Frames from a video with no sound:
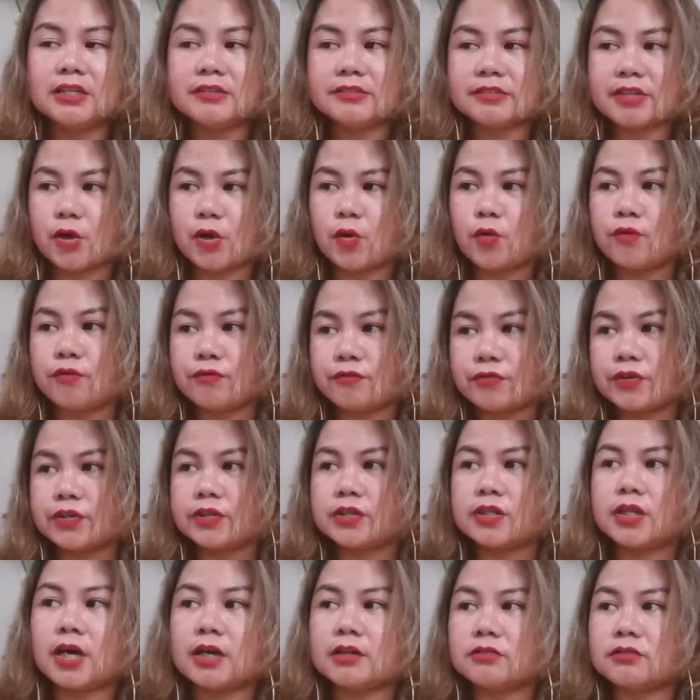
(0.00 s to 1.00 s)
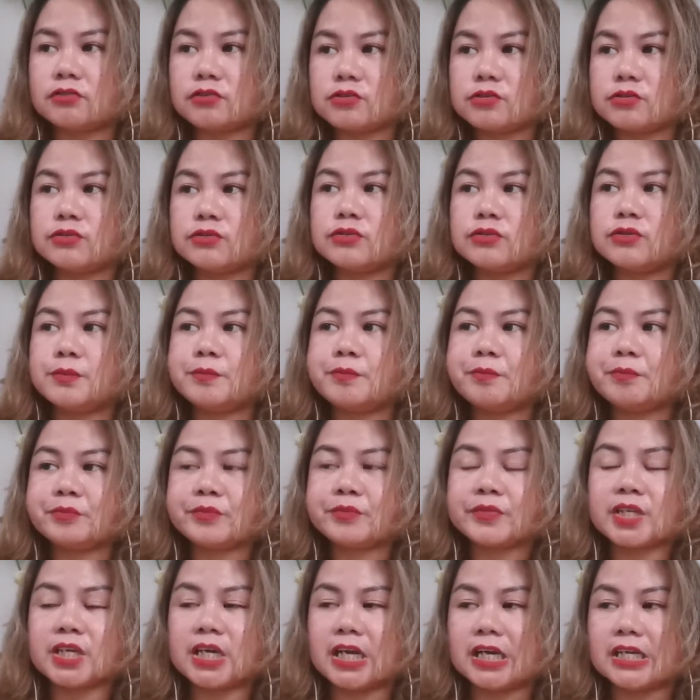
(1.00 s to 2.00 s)
they offer that to
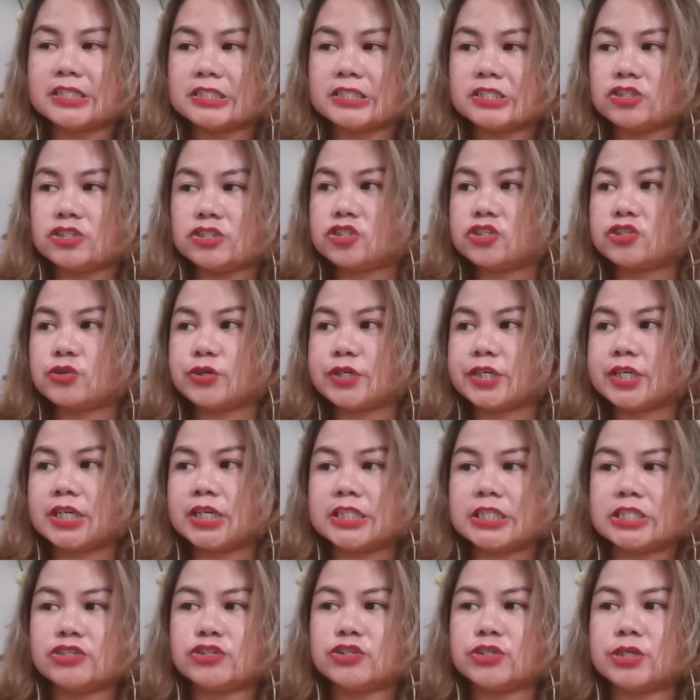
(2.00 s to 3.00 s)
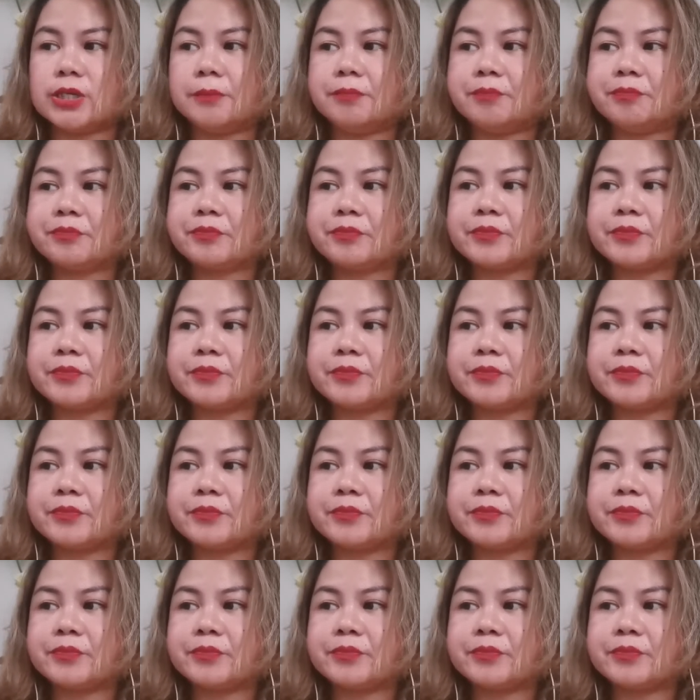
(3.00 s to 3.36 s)
Ganesh or Ganesha.